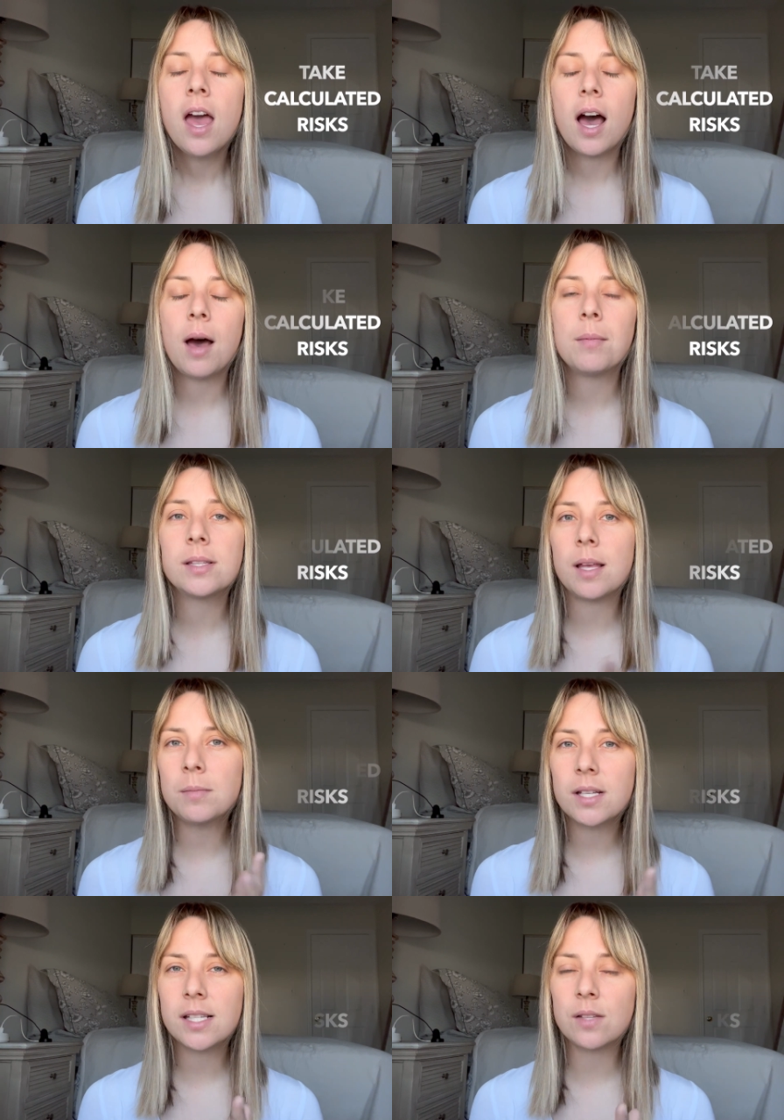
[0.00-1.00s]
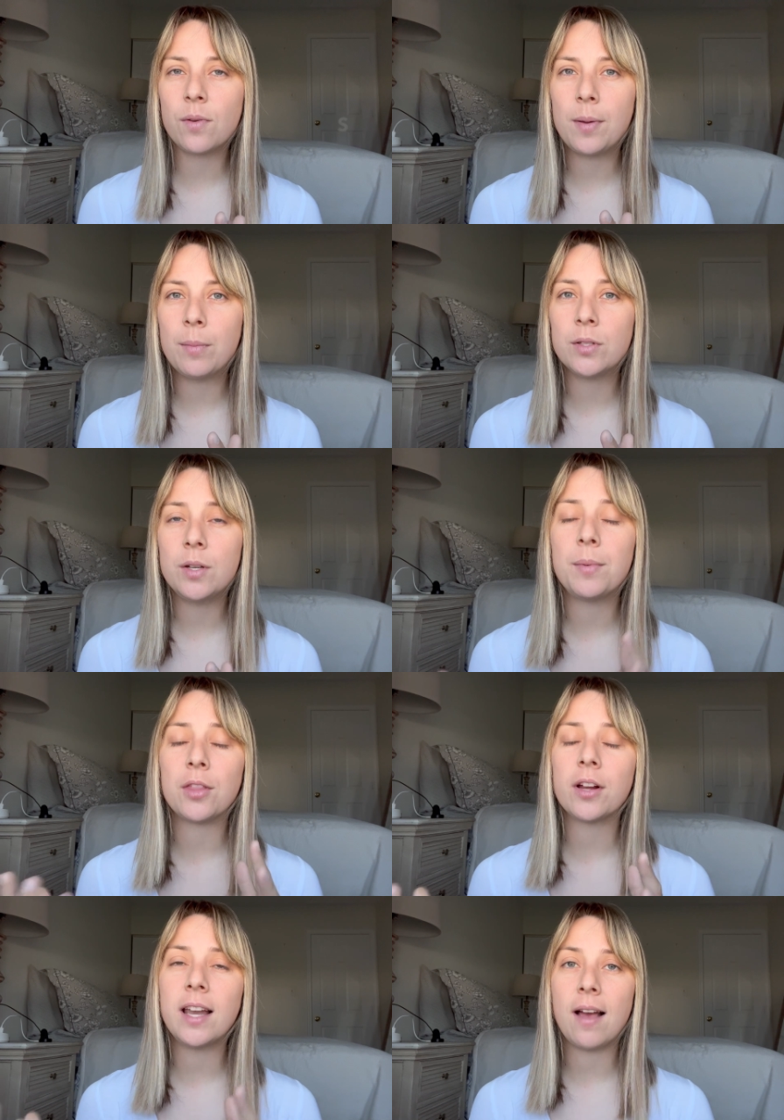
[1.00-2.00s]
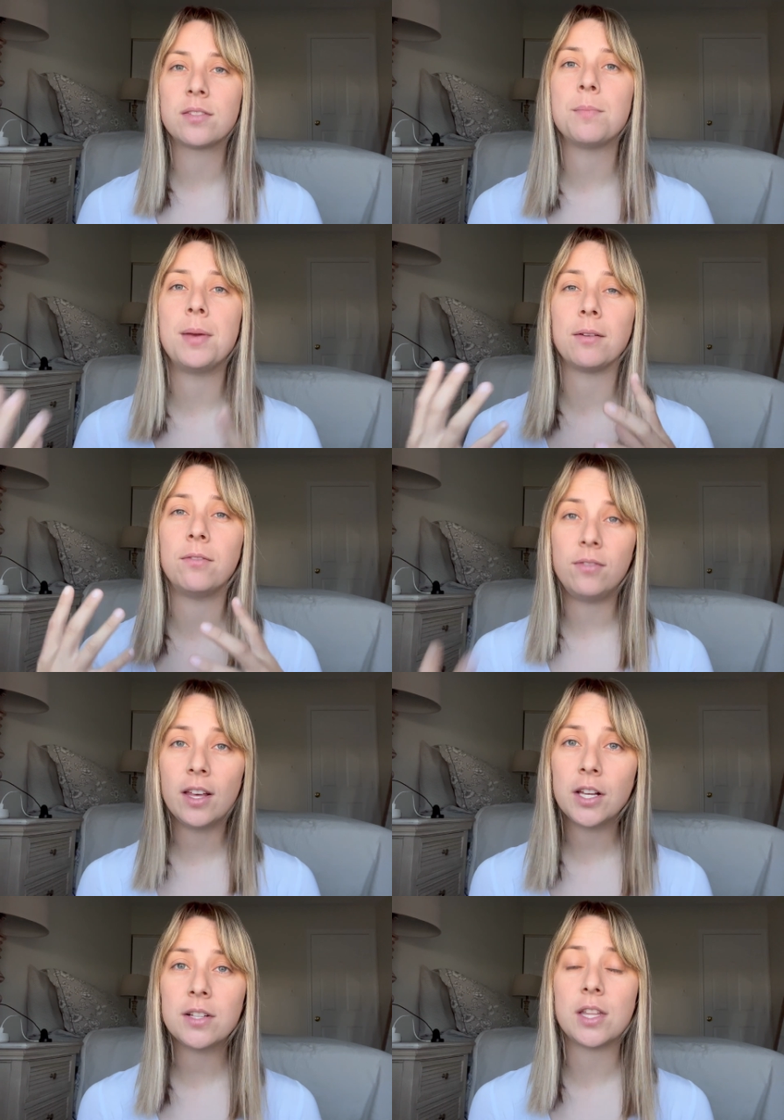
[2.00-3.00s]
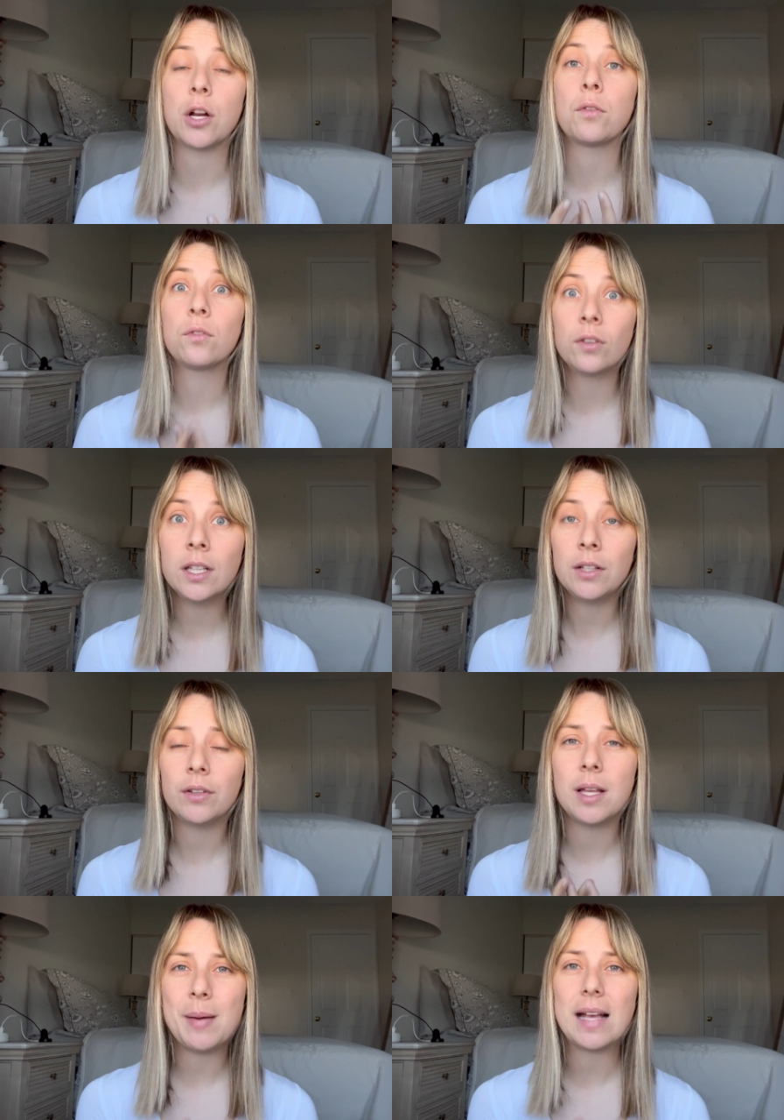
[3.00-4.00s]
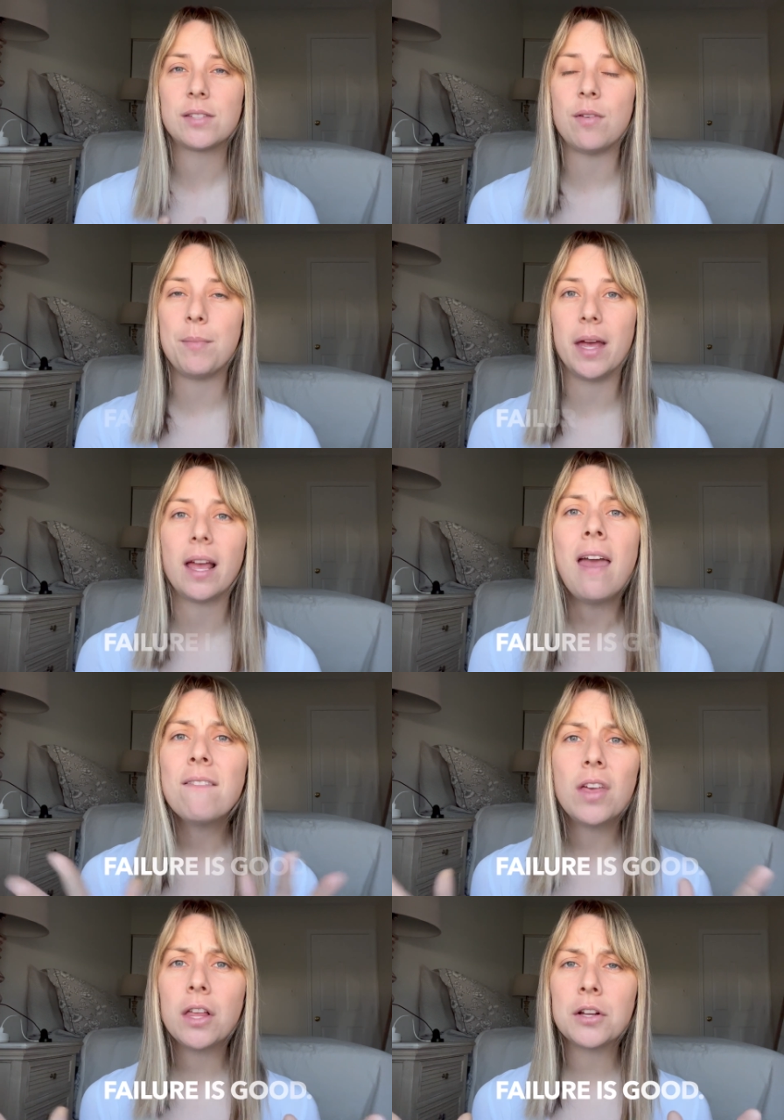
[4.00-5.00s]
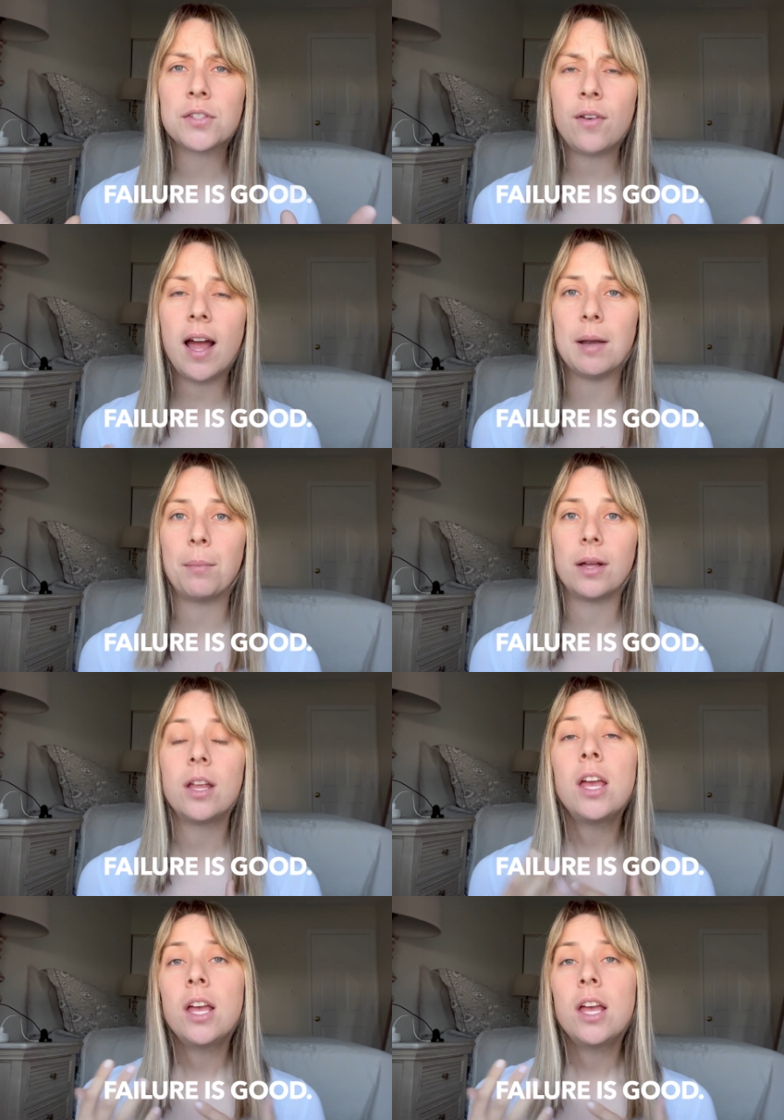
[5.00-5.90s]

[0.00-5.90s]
Um, some successful people do, but they're going to have some big failures that are really, really massive and big. Failure is fine, but